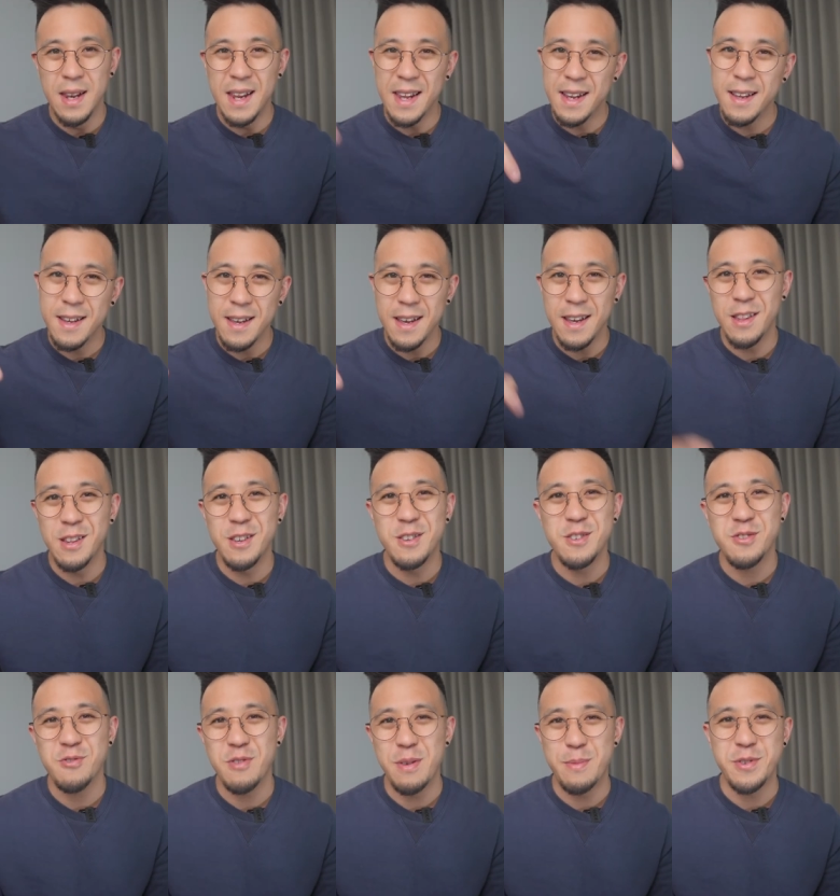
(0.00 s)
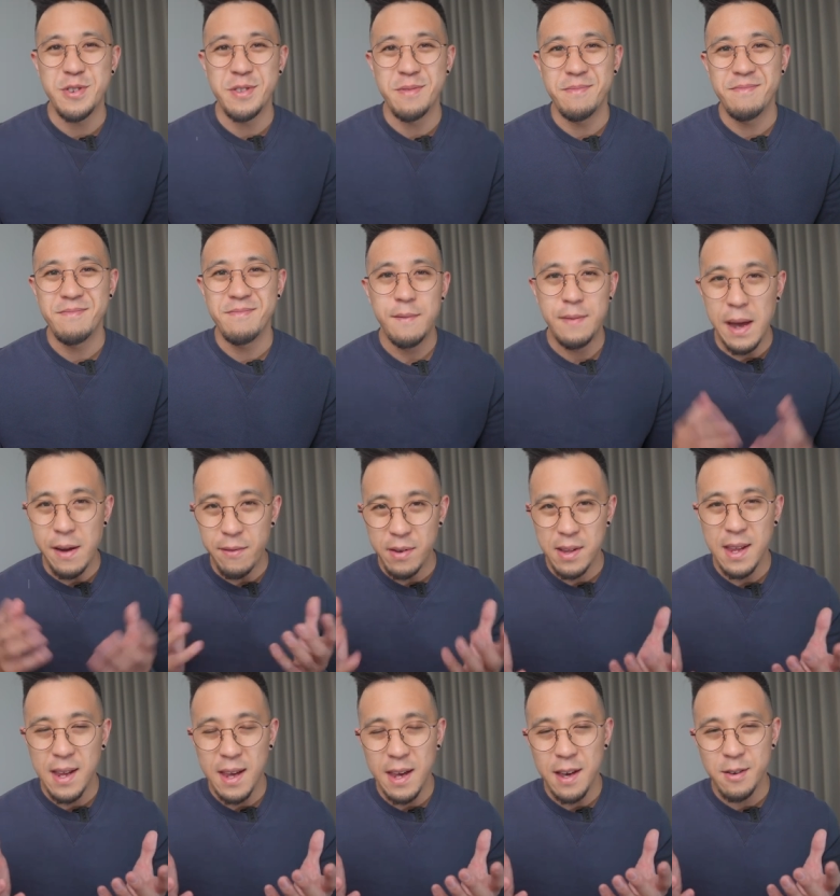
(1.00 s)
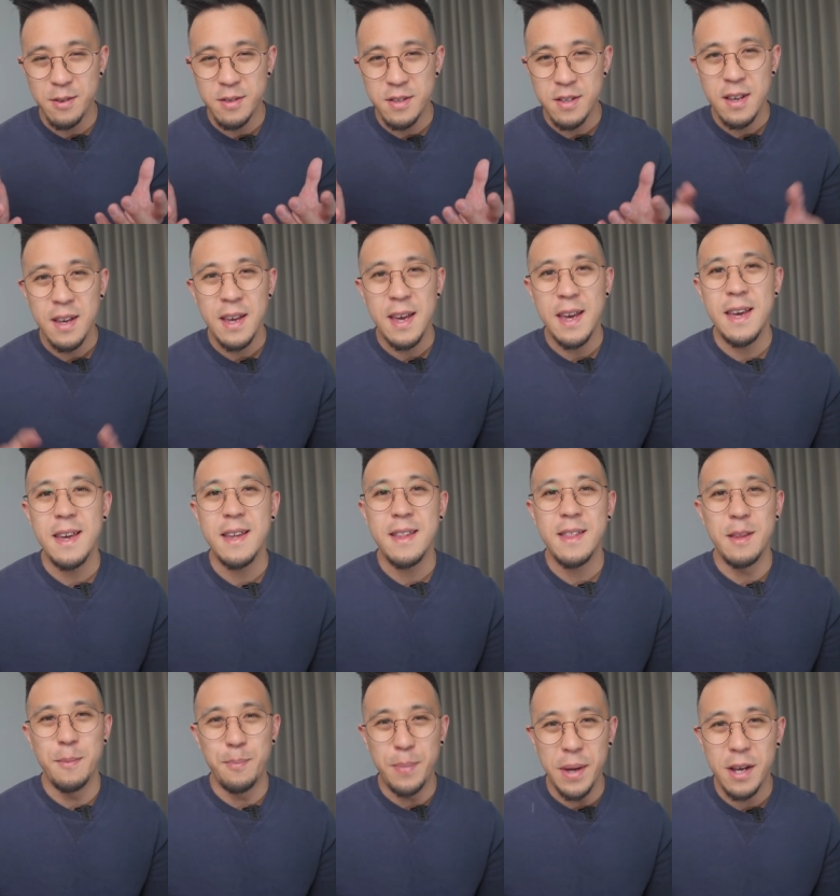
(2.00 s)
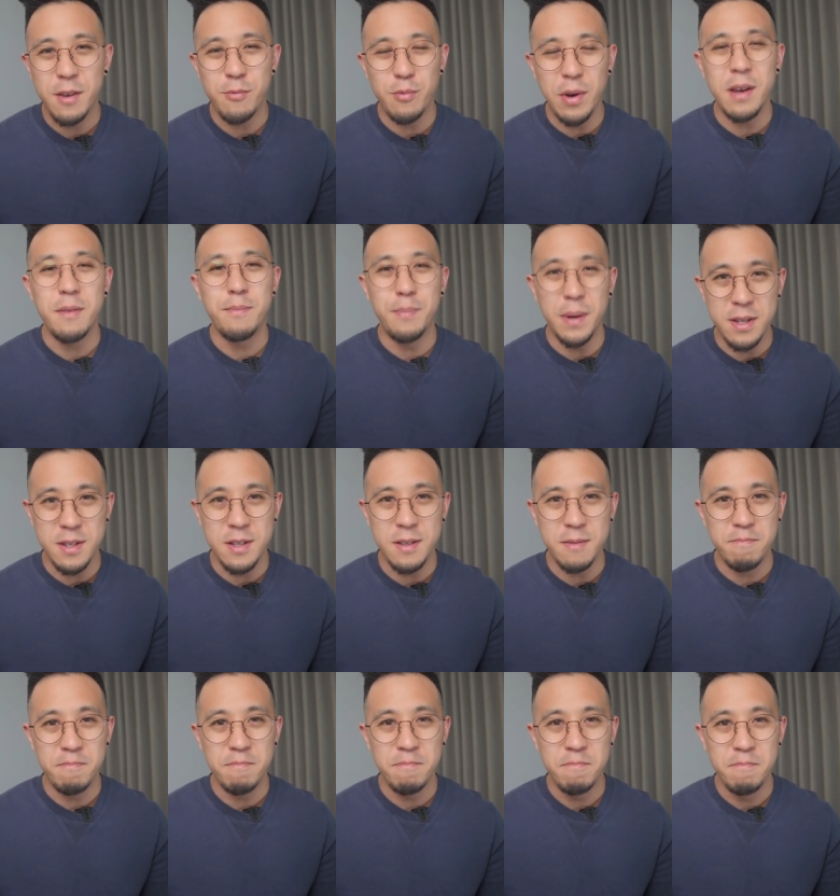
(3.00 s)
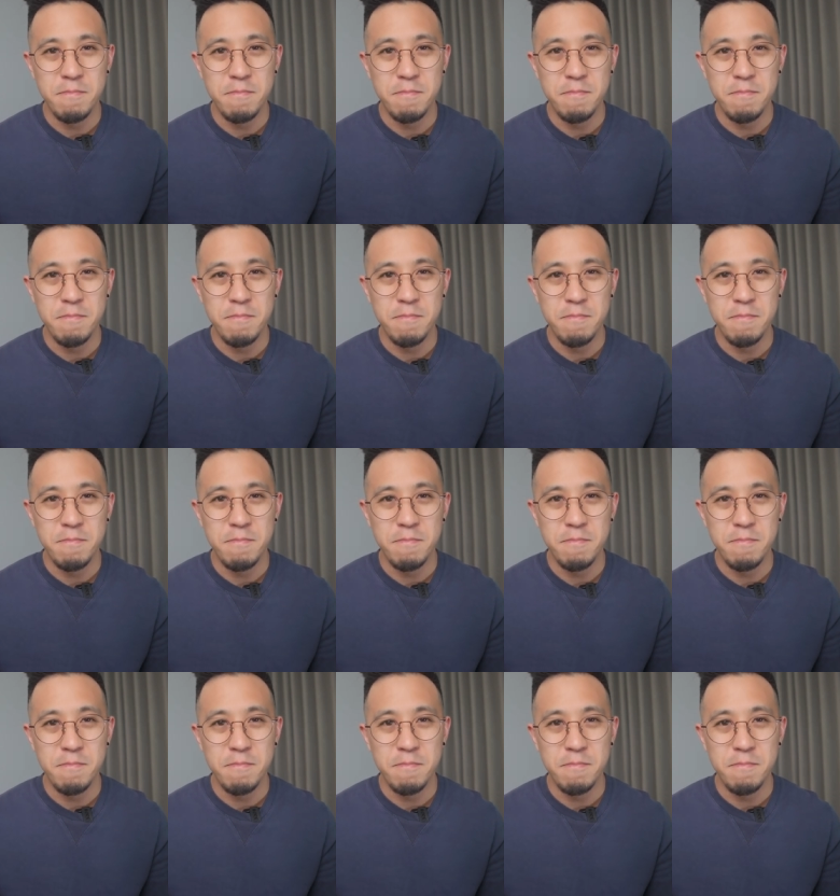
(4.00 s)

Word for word: Link in the description. For everything else, hit the big red button.